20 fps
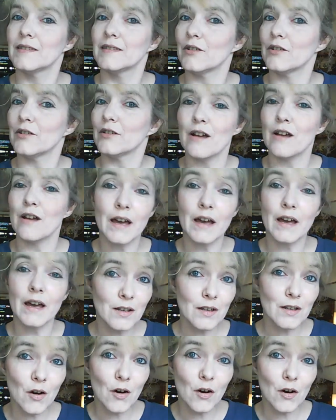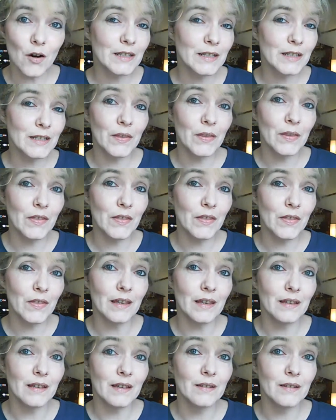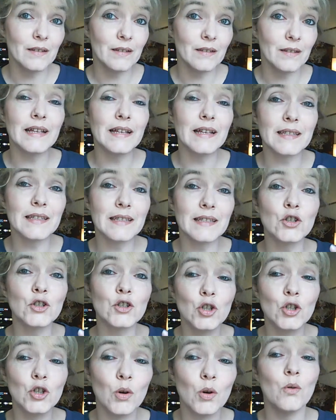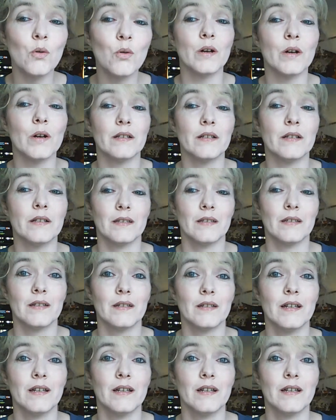they're not as hard as we think. It's a choice.